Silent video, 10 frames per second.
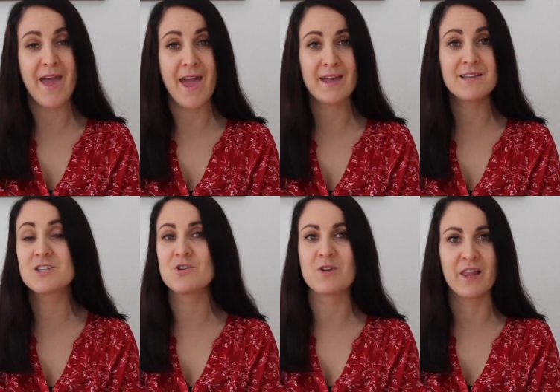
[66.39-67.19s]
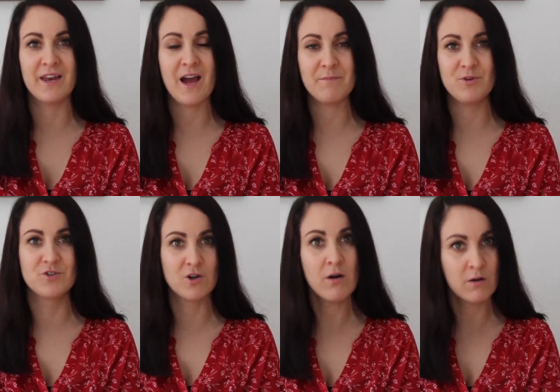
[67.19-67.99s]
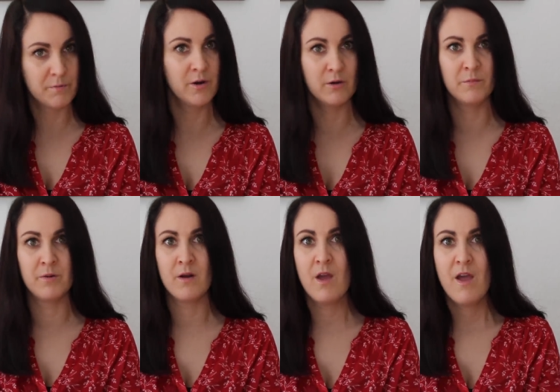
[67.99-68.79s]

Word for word: bags to clean up your dog poop.